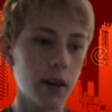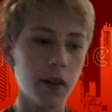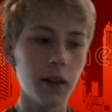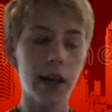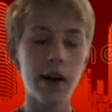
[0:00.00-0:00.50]

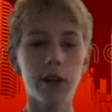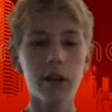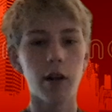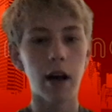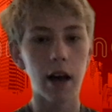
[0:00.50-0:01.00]
Lyon
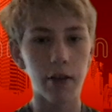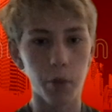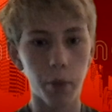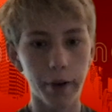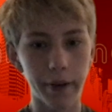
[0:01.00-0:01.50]
have
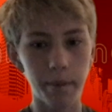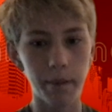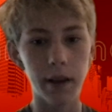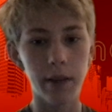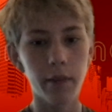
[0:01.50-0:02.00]
reportedly